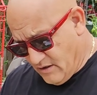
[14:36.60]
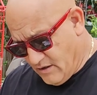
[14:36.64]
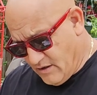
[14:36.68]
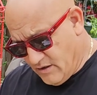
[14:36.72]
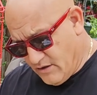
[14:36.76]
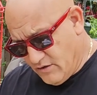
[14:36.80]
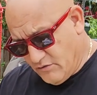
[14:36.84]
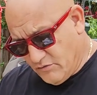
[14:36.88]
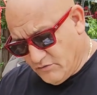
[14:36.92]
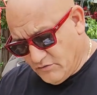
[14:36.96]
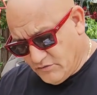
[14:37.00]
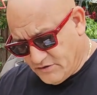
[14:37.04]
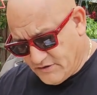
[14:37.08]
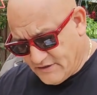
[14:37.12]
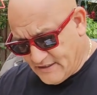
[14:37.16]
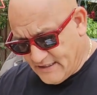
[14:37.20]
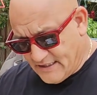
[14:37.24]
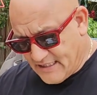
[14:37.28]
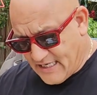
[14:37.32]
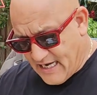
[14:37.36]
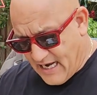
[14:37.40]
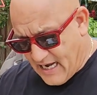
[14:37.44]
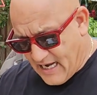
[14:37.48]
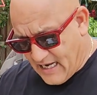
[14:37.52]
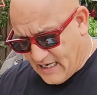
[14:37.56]
you'll see
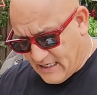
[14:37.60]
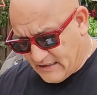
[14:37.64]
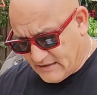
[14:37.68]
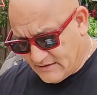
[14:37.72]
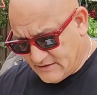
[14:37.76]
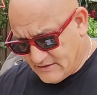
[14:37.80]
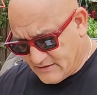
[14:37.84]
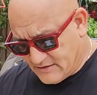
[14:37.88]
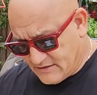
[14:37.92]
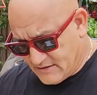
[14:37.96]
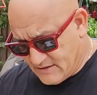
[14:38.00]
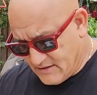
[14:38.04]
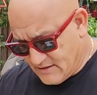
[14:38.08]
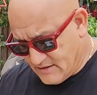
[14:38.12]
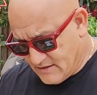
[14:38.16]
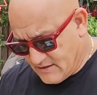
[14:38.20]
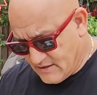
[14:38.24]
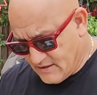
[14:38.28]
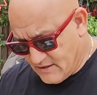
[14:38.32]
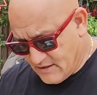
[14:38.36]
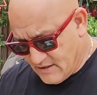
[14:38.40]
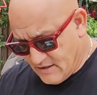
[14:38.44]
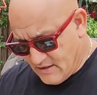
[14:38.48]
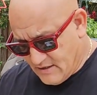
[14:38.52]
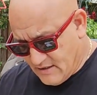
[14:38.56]
guys,
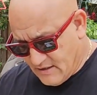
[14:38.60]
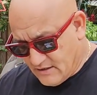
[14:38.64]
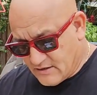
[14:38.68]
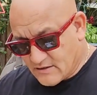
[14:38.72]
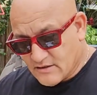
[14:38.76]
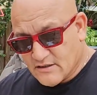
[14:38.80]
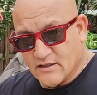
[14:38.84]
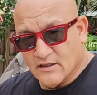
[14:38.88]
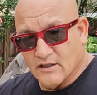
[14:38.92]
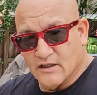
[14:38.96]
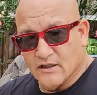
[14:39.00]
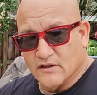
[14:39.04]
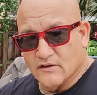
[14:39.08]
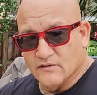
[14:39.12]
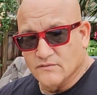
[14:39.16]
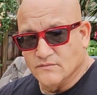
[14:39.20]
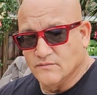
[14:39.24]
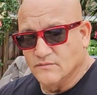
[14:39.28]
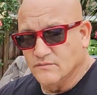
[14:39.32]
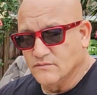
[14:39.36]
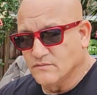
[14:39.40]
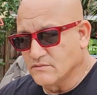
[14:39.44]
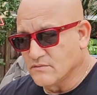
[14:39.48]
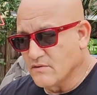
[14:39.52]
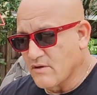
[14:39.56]
they'll
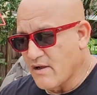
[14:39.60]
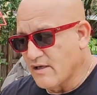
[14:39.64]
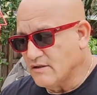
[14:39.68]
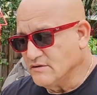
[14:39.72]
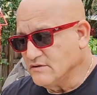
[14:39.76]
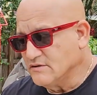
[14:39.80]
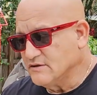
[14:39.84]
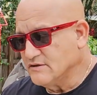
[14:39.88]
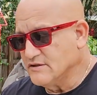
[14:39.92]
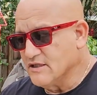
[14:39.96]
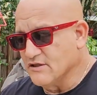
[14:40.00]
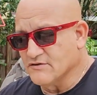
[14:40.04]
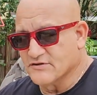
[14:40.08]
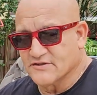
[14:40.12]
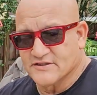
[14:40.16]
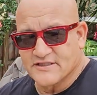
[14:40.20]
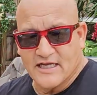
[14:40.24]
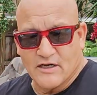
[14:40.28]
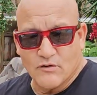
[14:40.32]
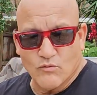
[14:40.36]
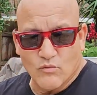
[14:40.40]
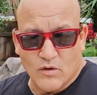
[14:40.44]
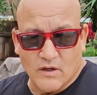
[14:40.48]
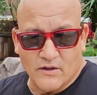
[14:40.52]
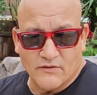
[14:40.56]
say
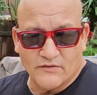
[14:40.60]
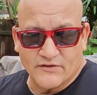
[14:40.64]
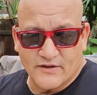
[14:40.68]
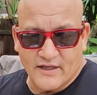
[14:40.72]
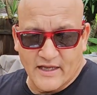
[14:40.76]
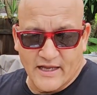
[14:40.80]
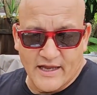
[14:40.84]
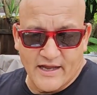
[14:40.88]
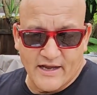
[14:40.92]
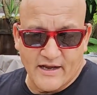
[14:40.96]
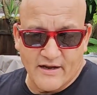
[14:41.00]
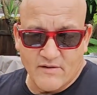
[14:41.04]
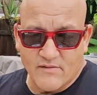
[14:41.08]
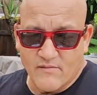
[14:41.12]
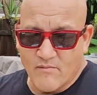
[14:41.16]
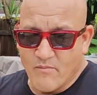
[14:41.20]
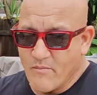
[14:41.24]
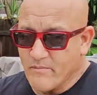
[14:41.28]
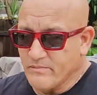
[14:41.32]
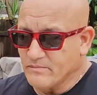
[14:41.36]
one thing,